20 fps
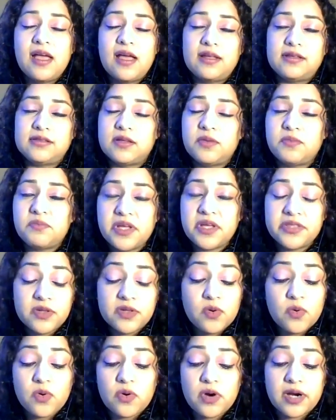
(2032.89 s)
as a mother
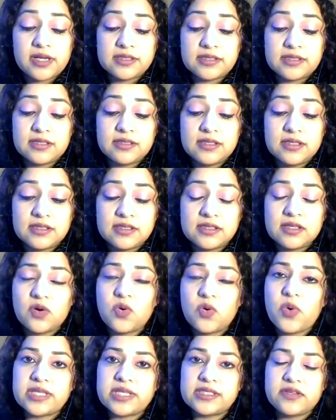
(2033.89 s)
or as a sister
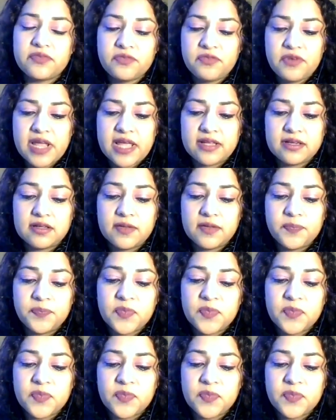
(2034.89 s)
or as a friend.